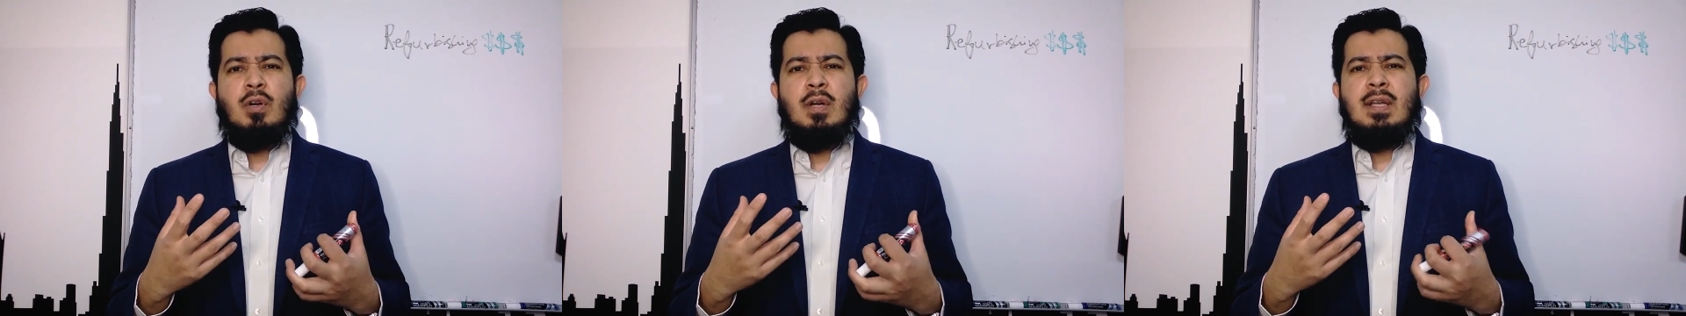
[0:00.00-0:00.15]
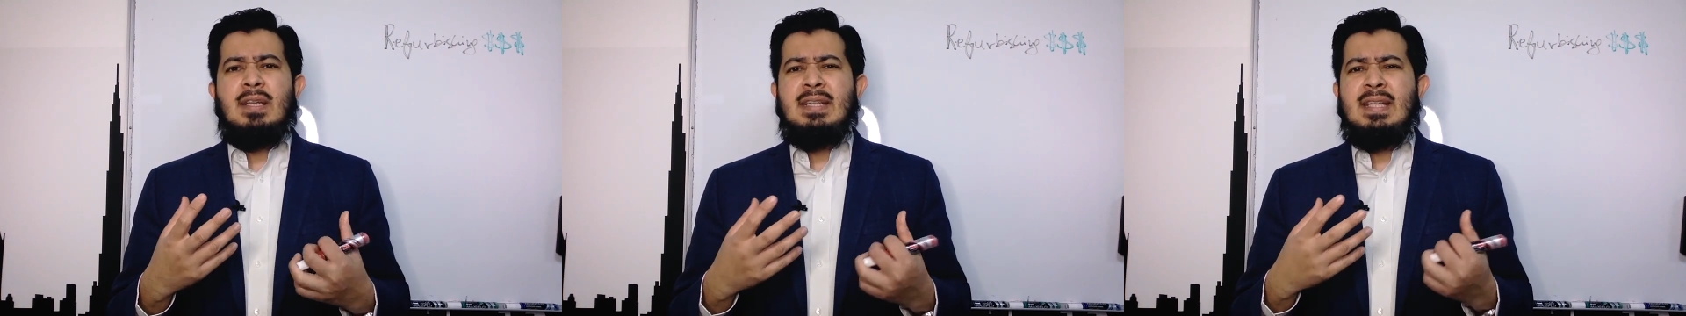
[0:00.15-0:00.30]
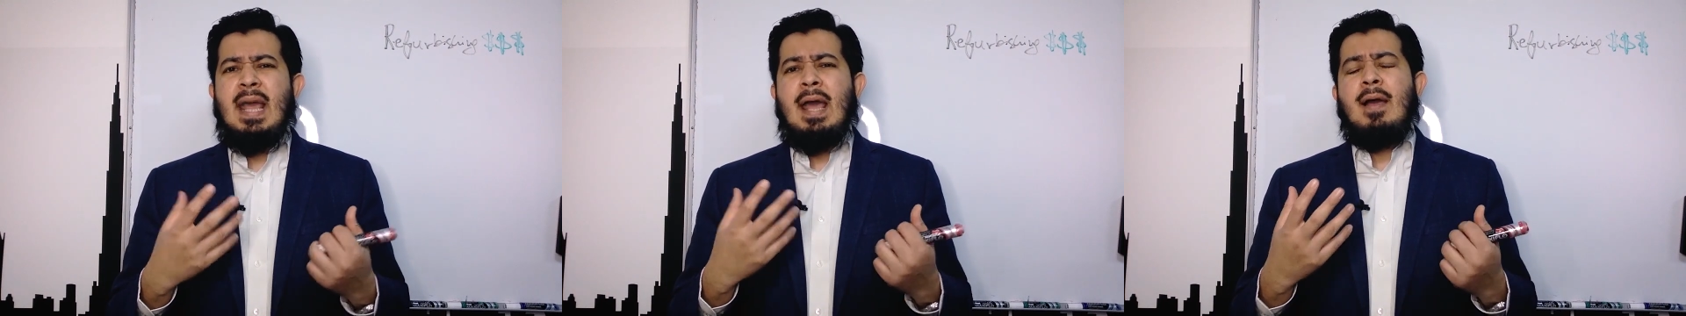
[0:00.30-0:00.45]

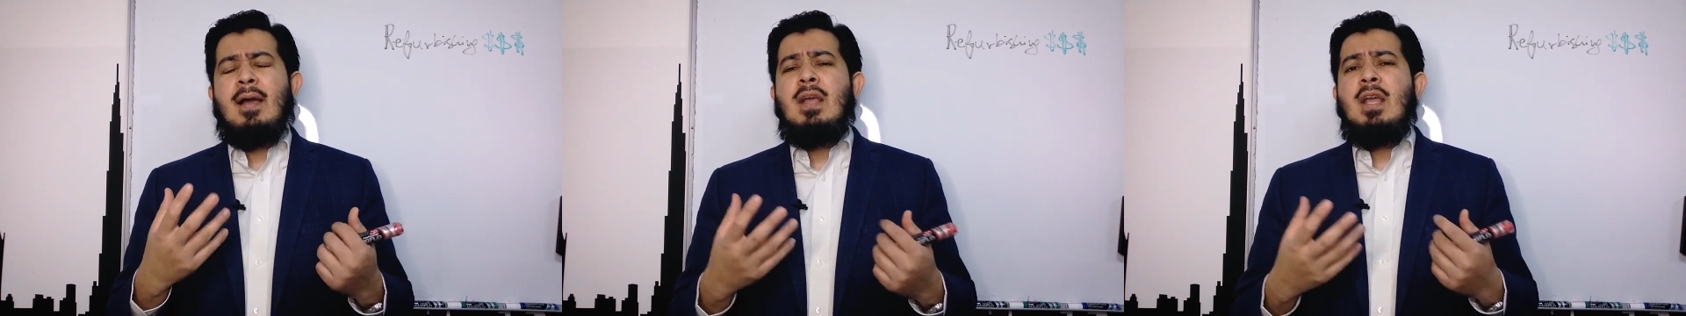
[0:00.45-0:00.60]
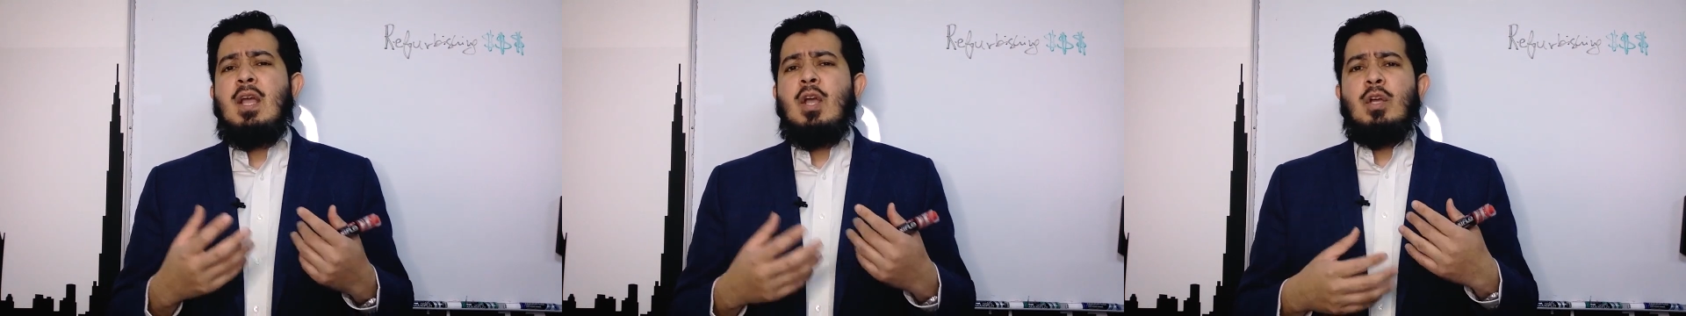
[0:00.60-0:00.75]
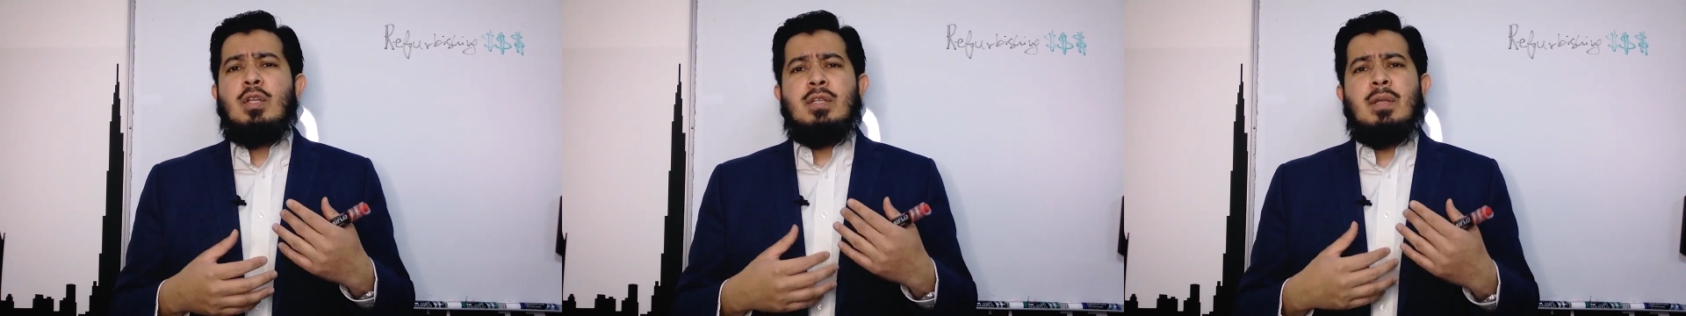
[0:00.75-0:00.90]
Yeah,
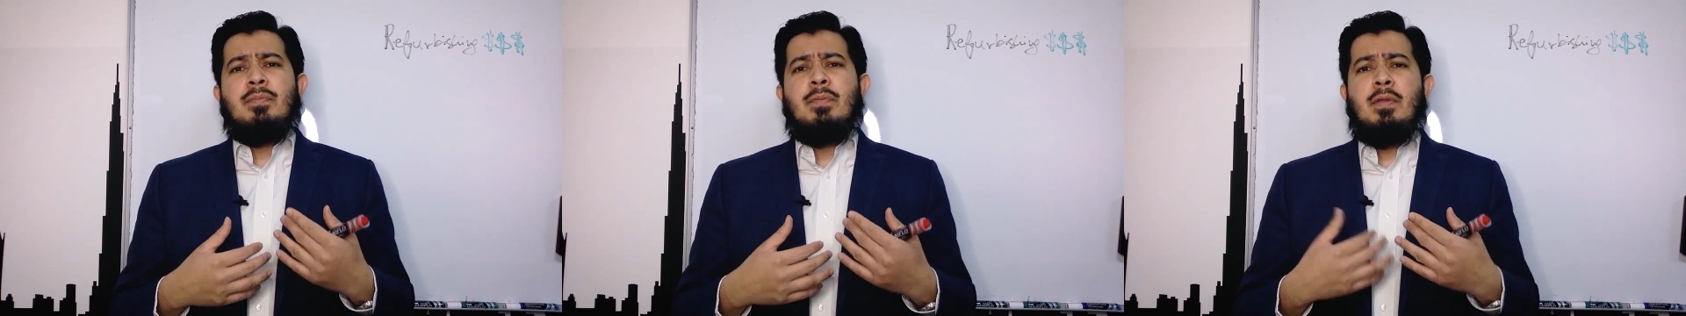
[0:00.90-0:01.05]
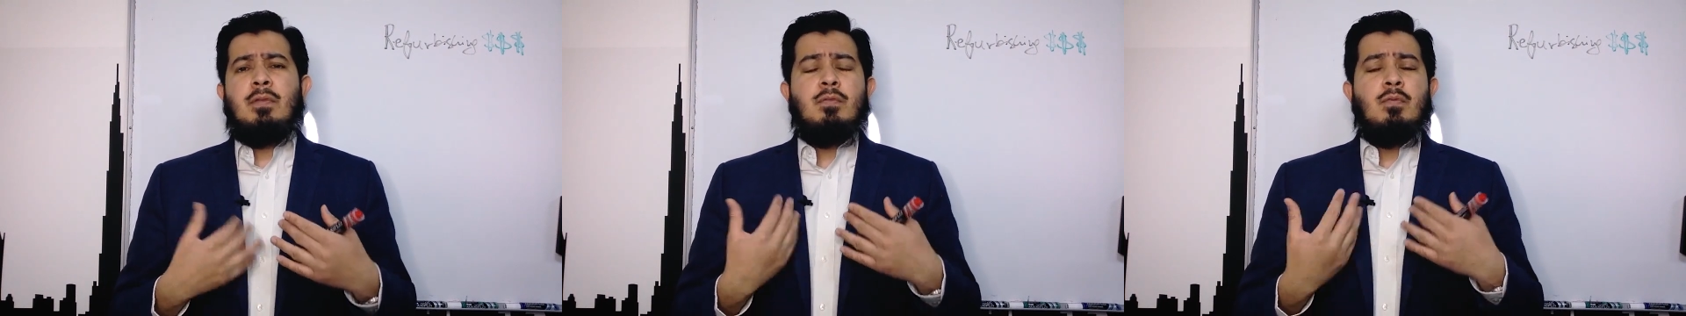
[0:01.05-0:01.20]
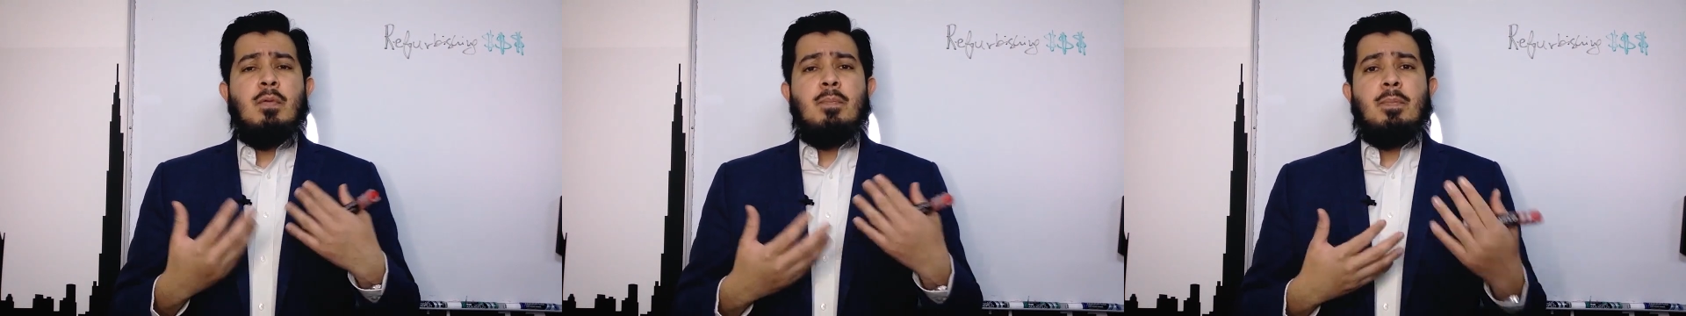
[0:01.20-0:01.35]

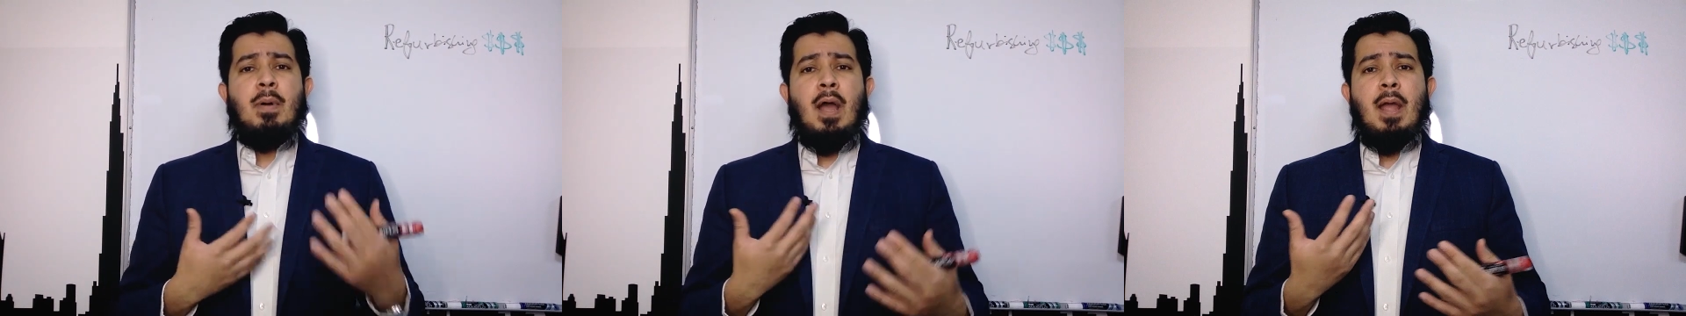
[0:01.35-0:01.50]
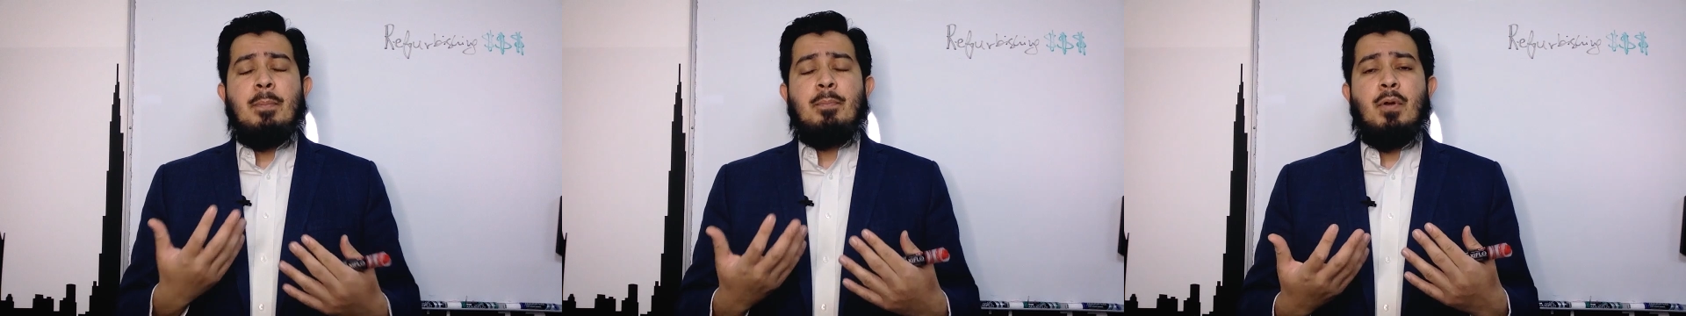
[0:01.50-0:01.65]
sometimes we buy